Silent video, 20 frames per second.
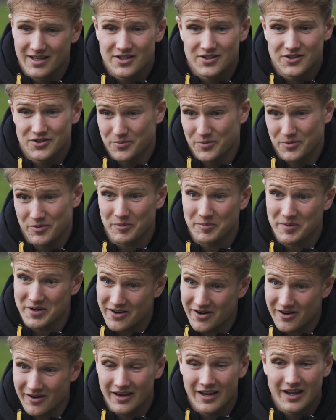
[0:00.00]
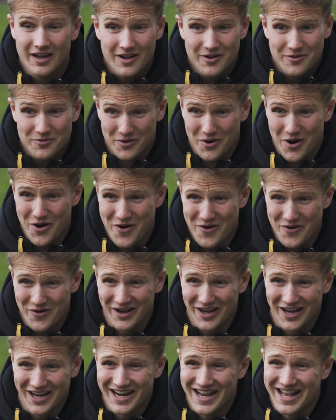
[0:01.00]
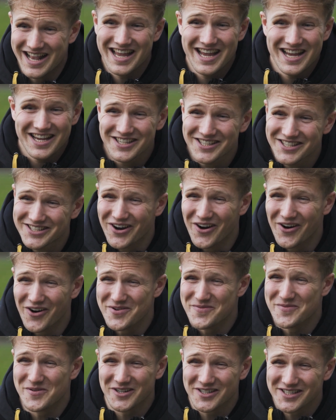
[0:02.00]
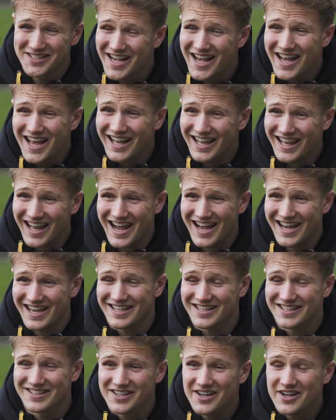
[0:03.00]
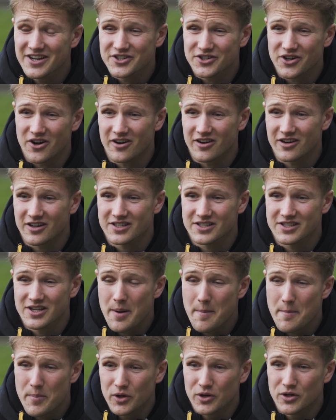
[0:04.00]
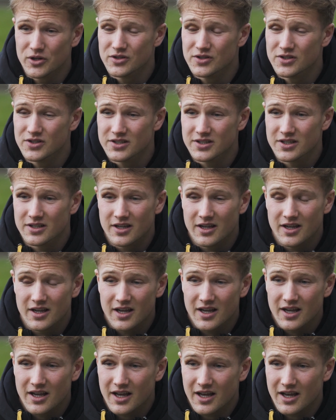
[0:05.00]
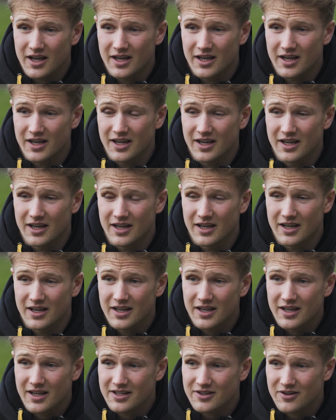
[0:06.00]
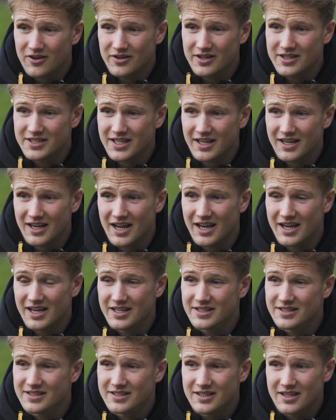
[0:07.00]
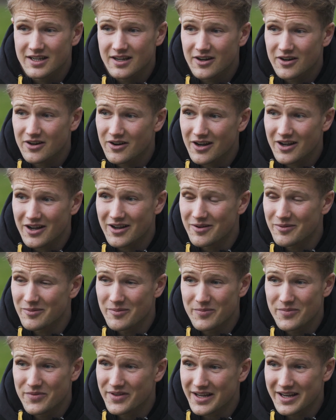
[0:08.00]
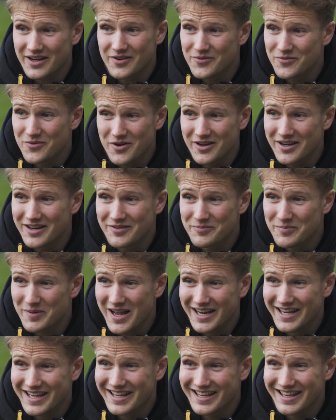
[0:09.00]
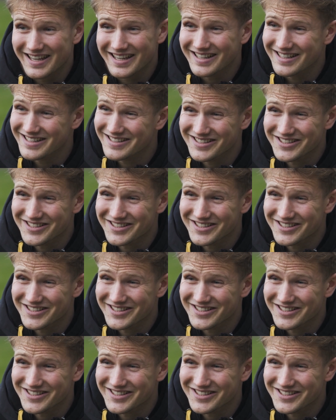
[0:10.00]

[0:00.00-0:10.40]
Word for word: Super Rugby now. We're going Stormers, Lions, Sharks, Bulls. Uh, already said Lions. I'm thinking of one black kit.